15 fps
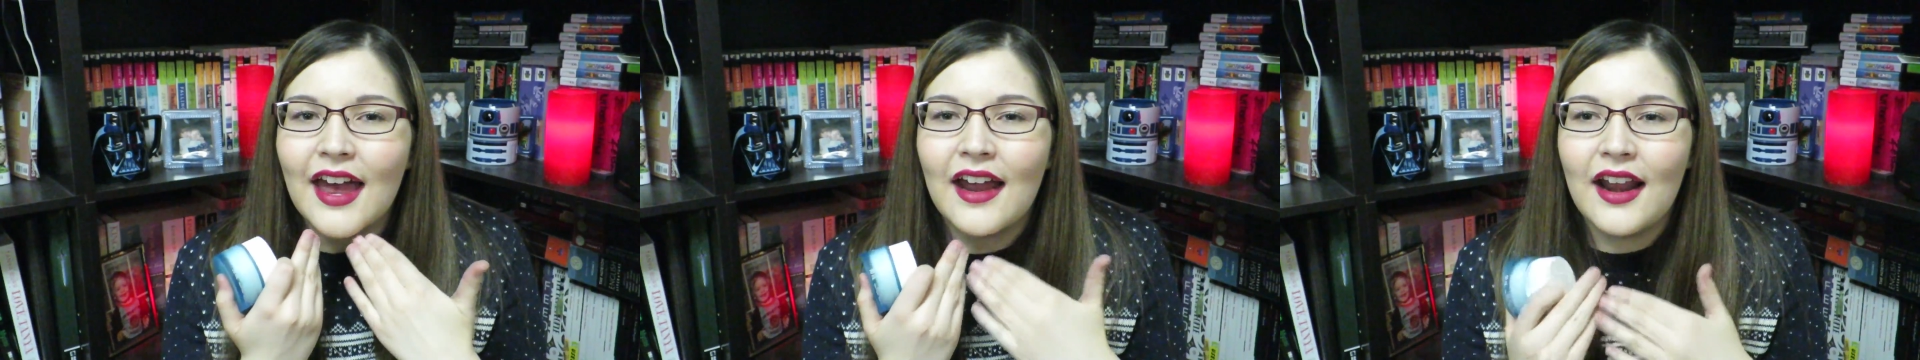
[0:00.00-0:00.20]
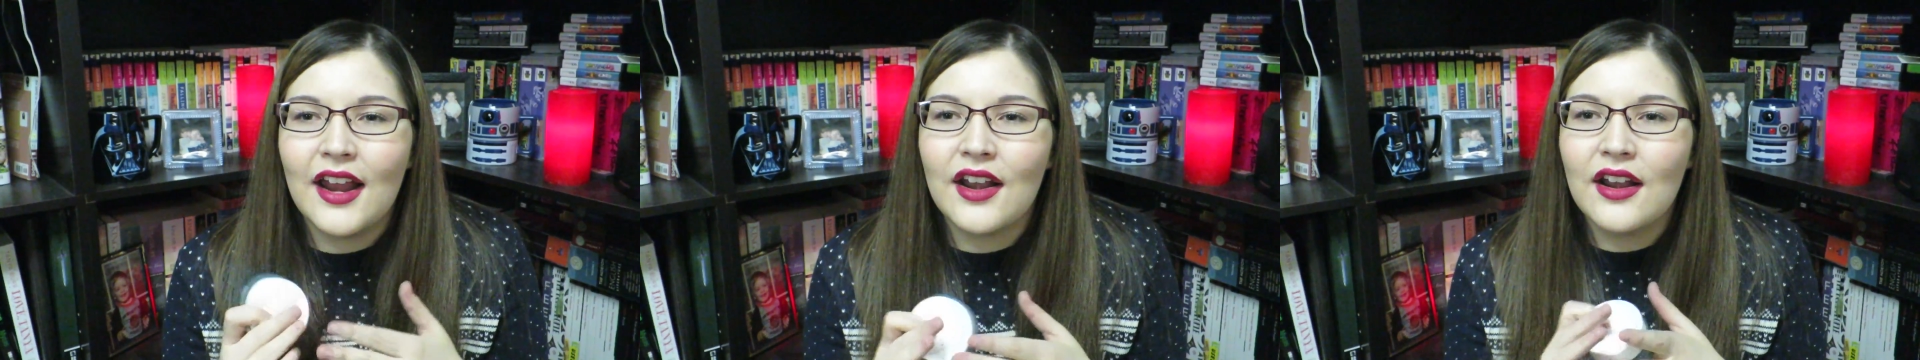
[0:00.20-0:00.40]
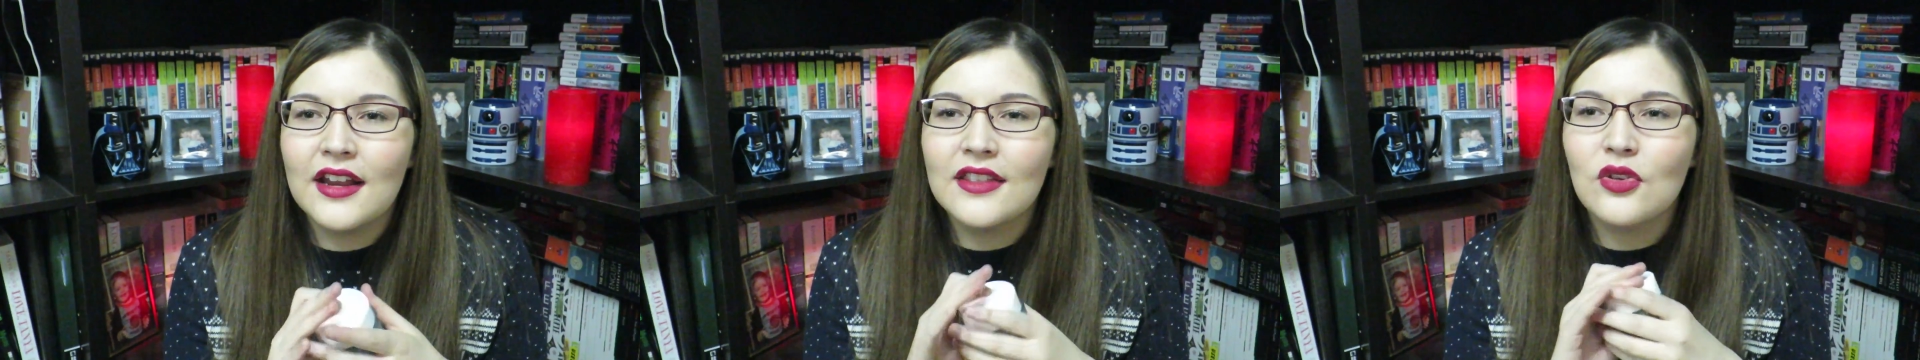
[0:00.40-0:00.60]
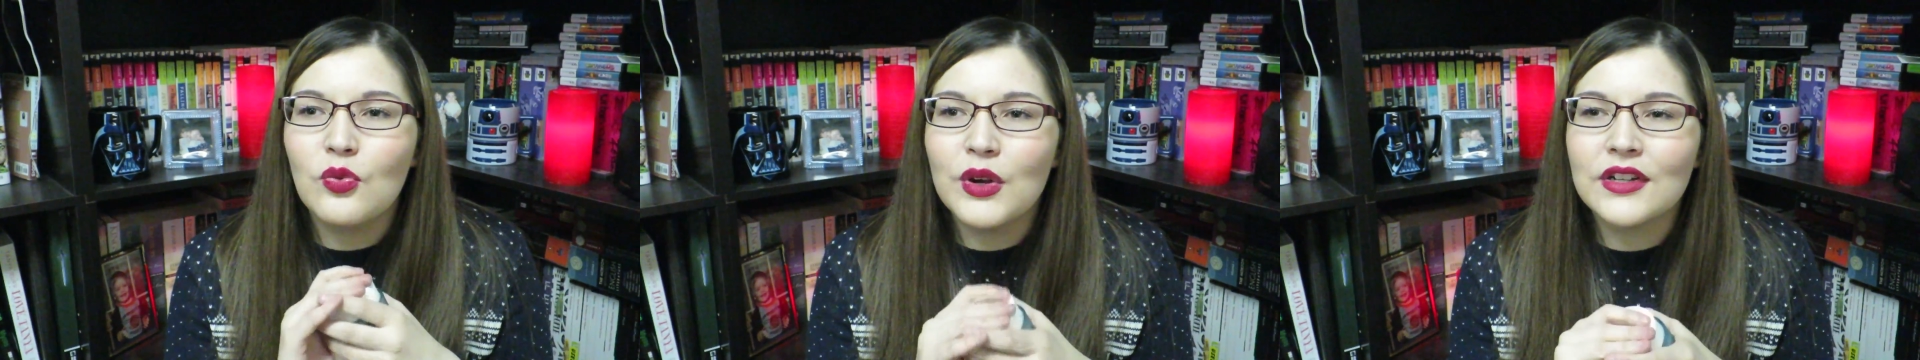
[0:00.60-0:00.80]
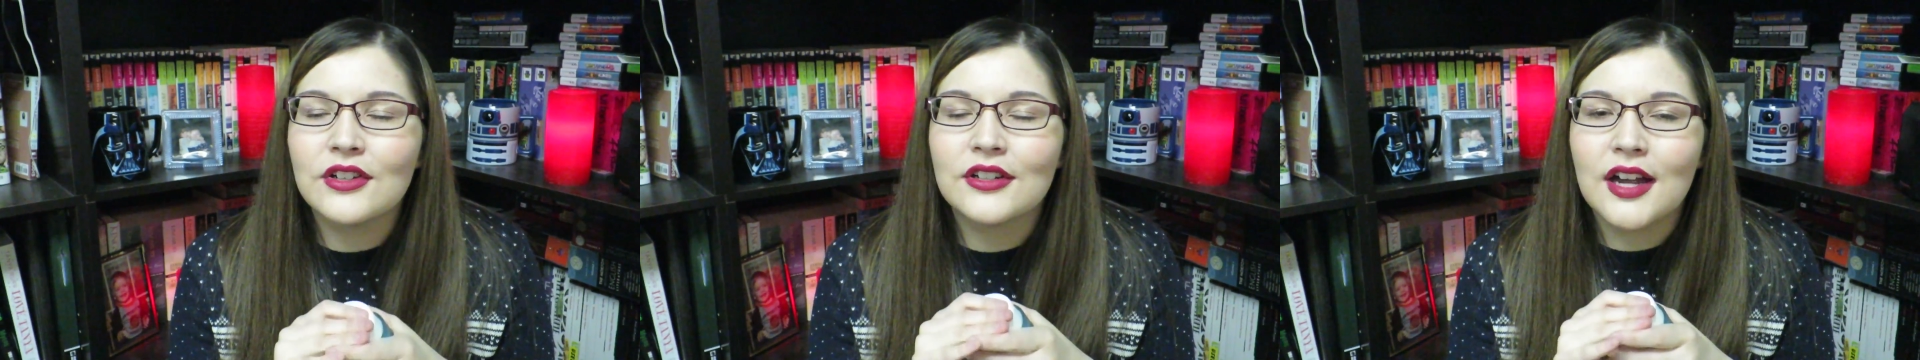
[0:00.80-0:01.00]
that. And in the
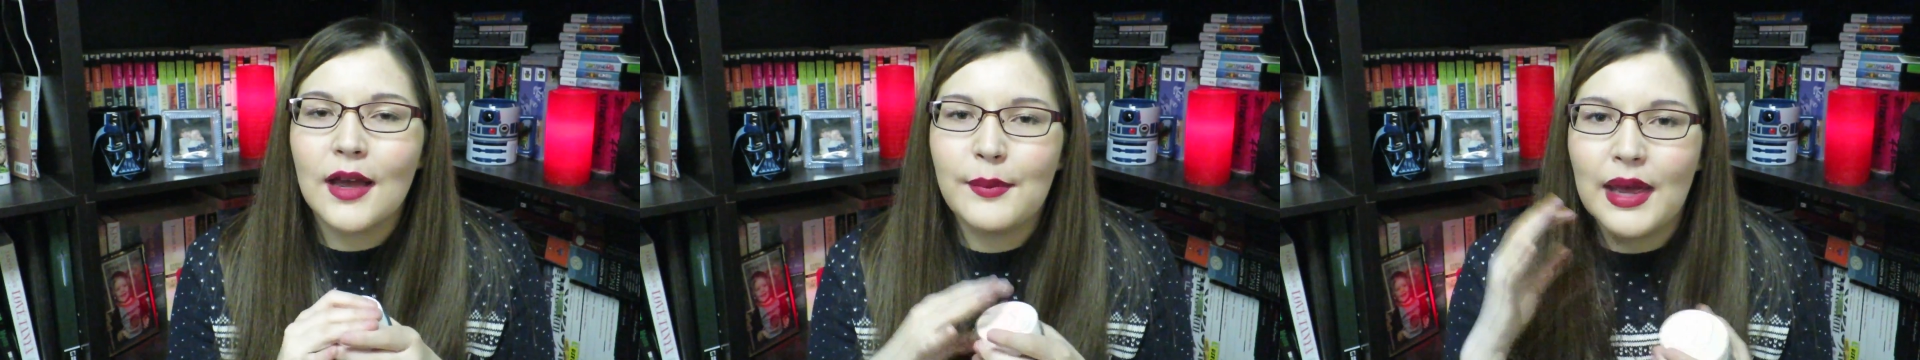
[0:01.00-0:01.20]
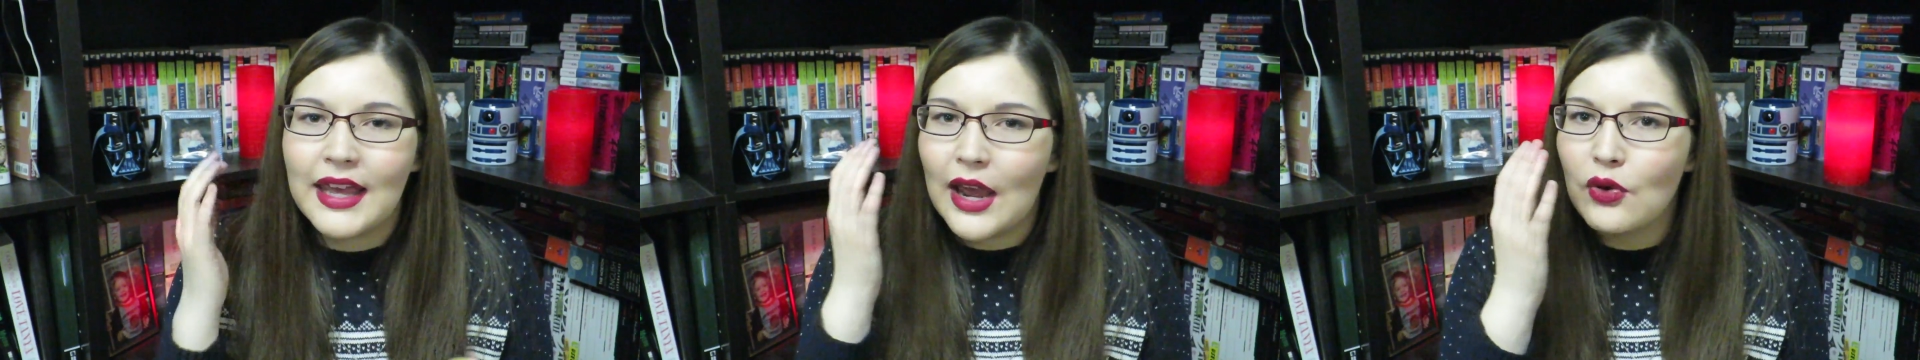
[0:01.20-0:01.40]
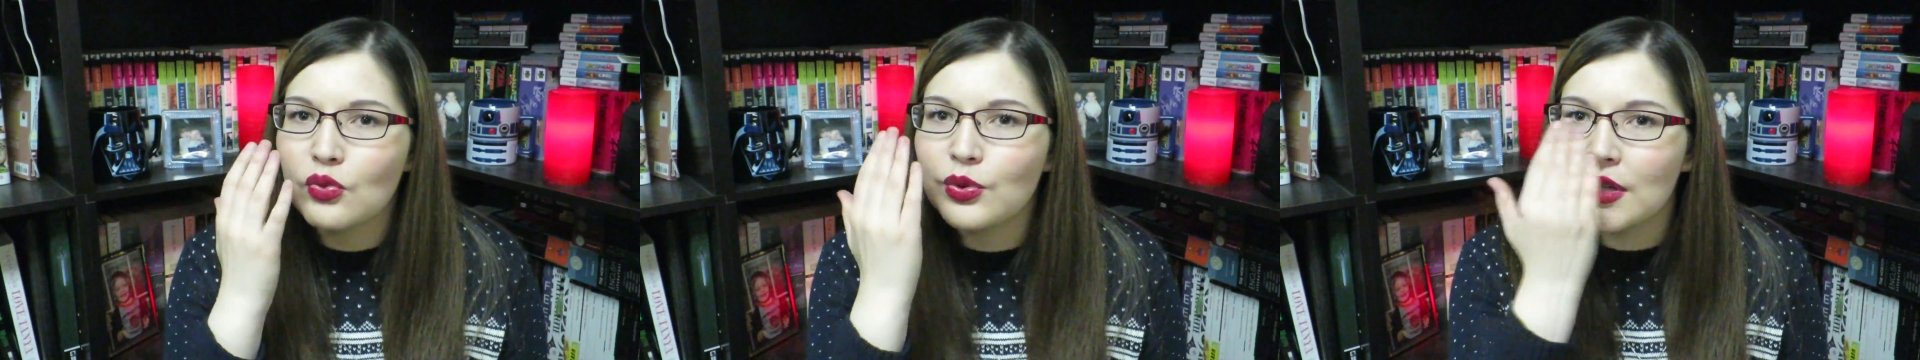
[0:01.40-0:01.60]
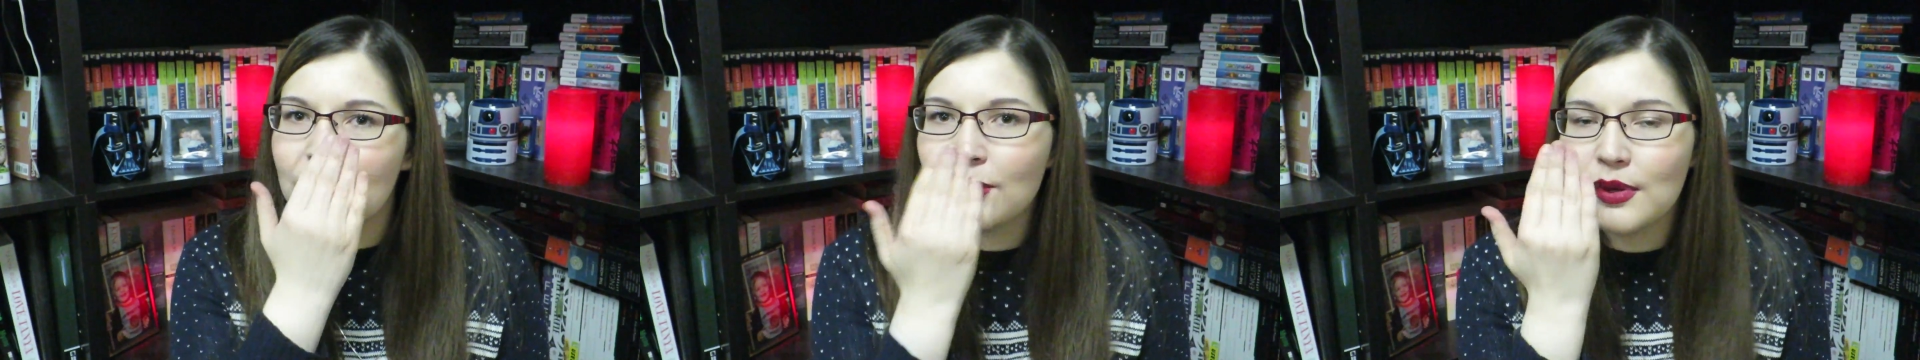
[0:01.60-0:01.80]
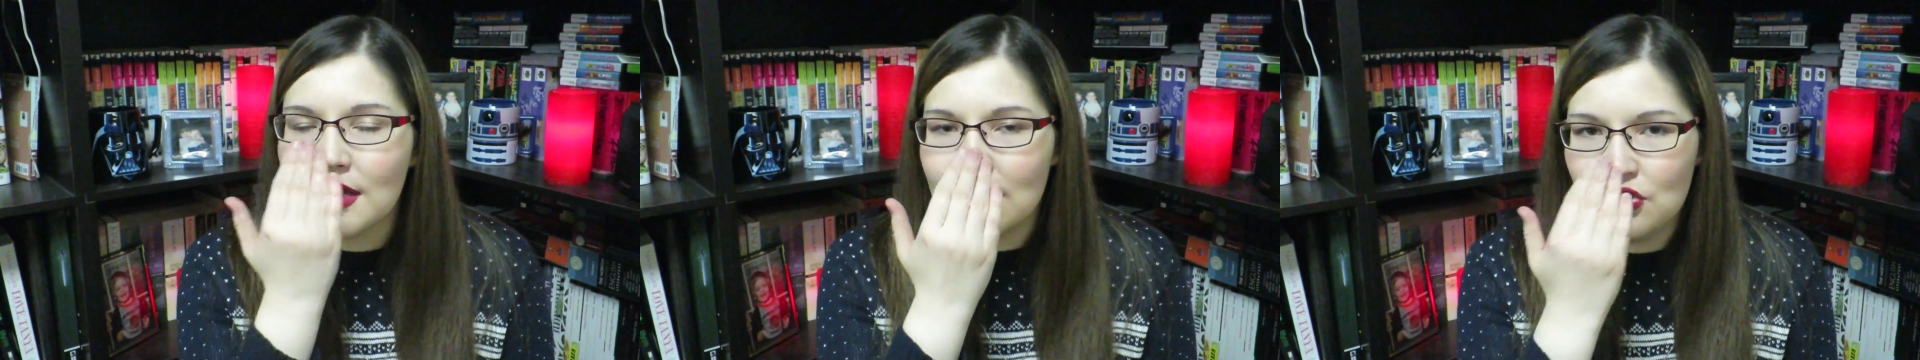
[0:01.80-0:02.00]
wintertime I get
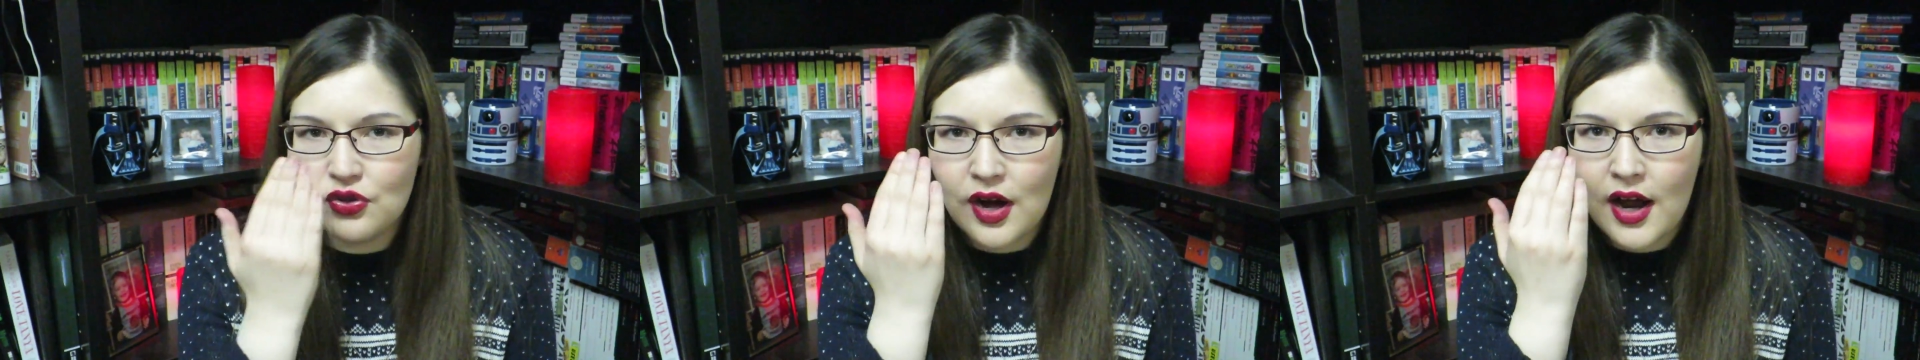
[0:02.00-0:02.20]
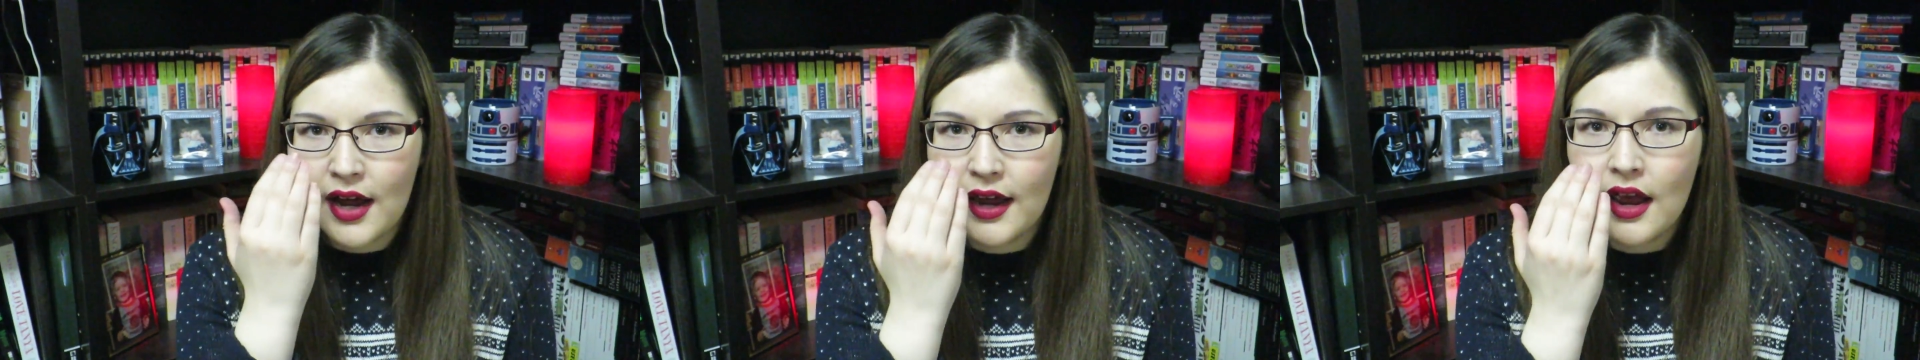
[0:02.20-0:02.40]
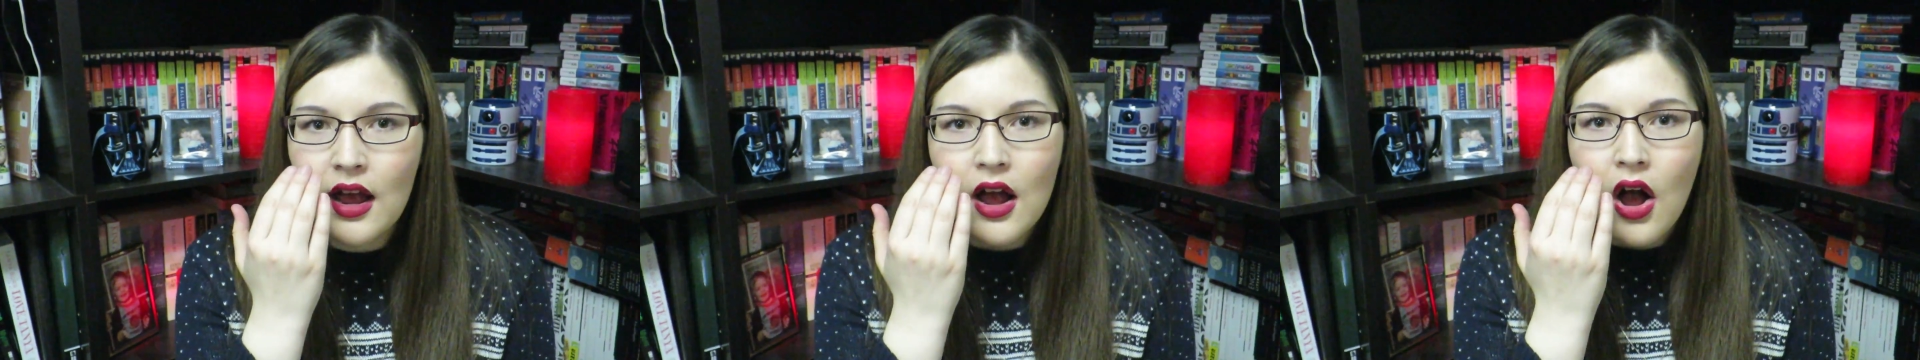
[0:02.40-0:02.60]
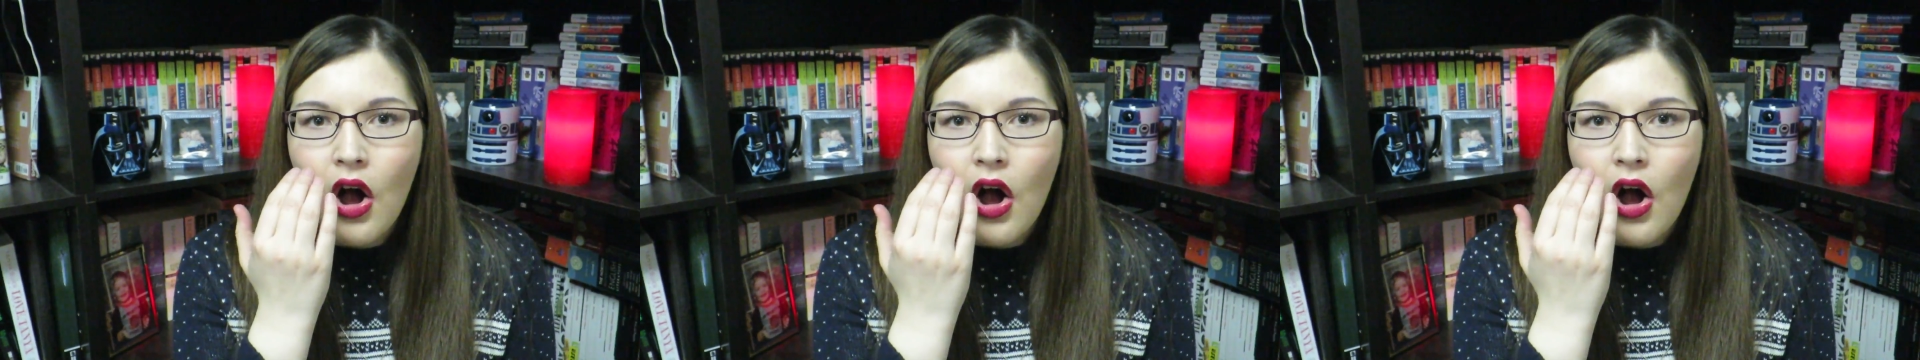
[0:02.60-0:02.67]
really dry